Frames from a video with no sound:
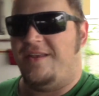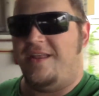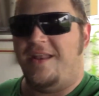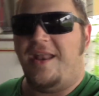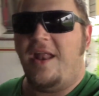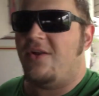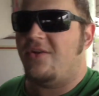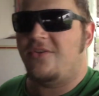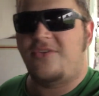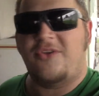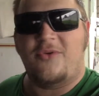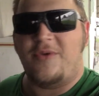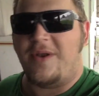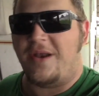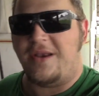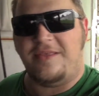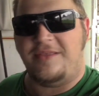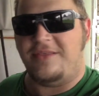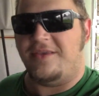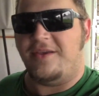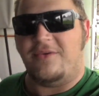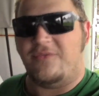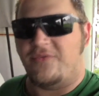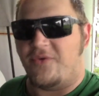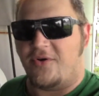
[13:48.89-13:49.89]
And I don't do
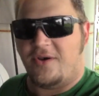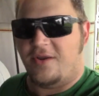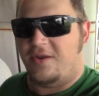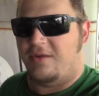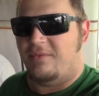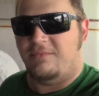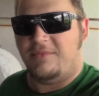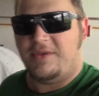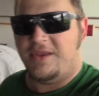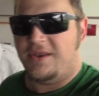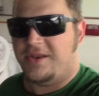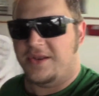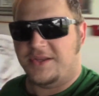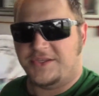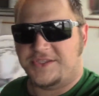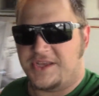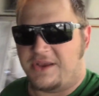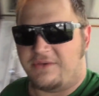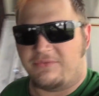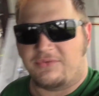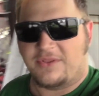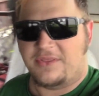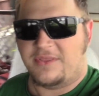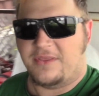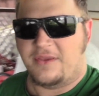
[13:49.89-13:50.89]
anything for him. He does
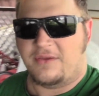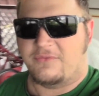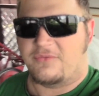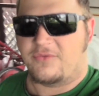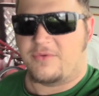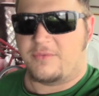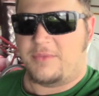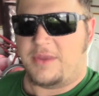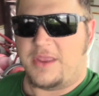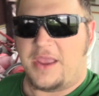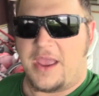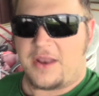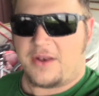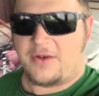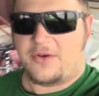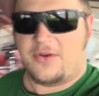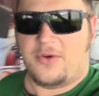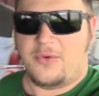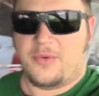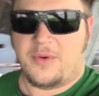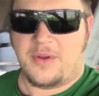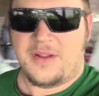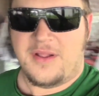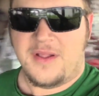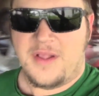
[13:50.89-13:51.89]
everything for me. I don't
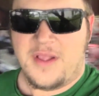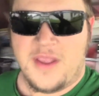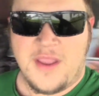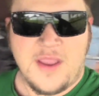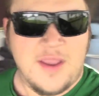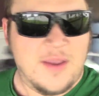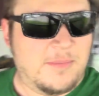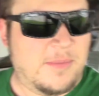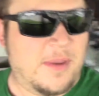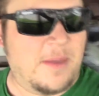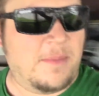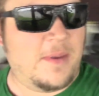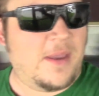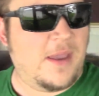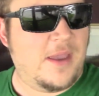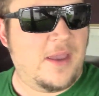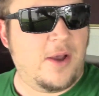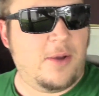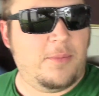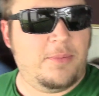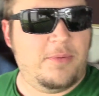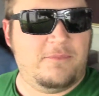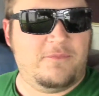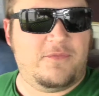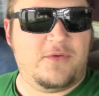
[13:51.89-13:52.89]
know. Uh, maybe I
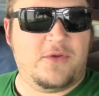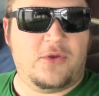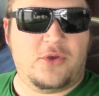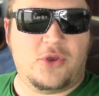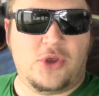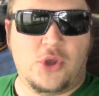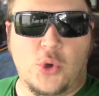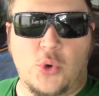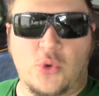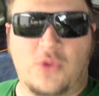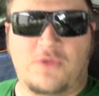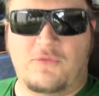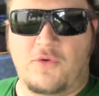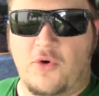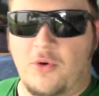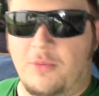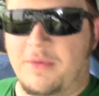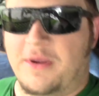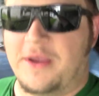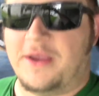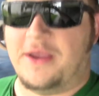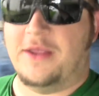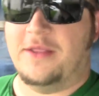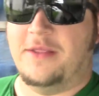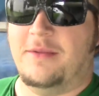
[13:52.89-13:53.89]
help him feel youthful
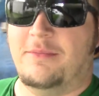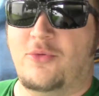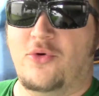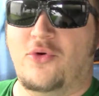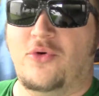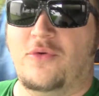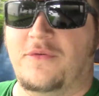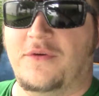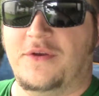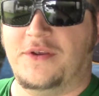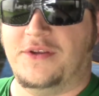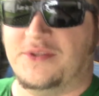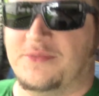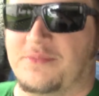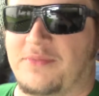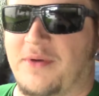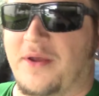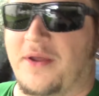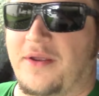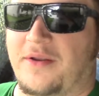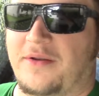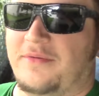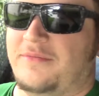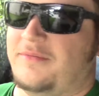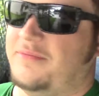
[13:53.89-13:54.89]
making the movies,
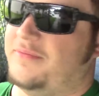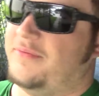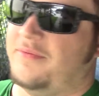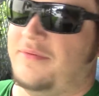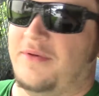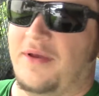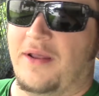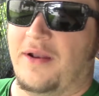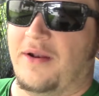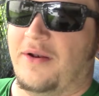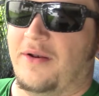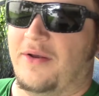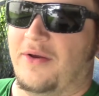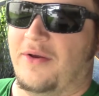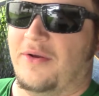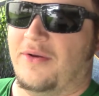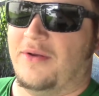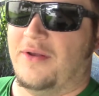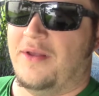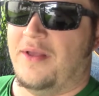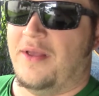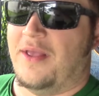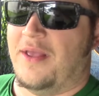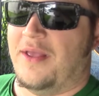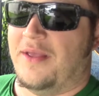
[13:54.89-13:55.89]
but I don't know.
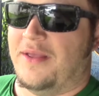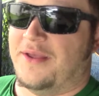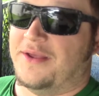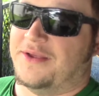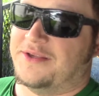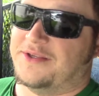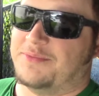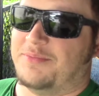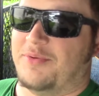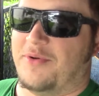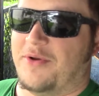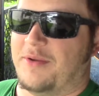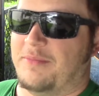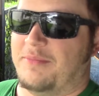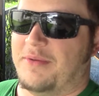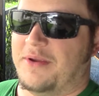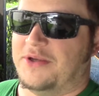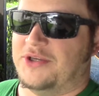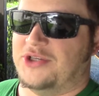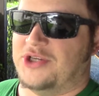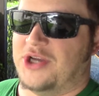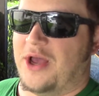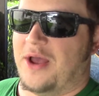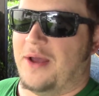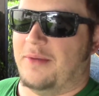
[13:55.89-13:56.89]
That is a pretty big
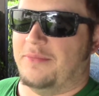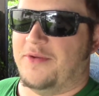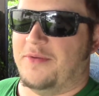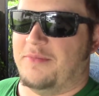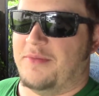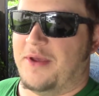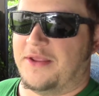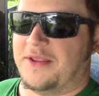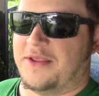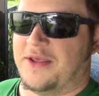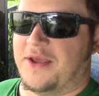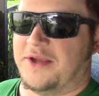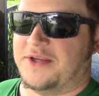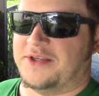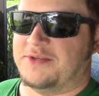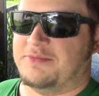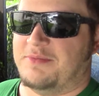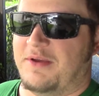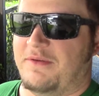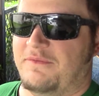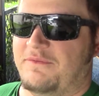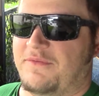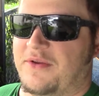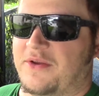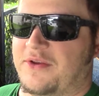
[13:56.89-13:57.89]
job to make the
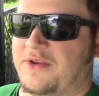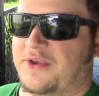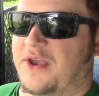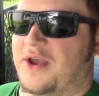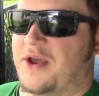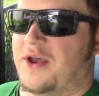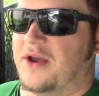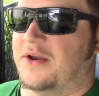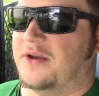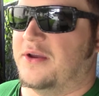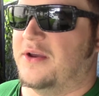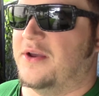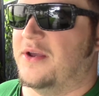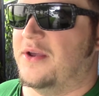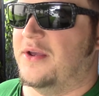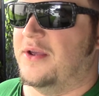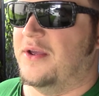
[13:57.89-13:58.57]
Iceman feel young.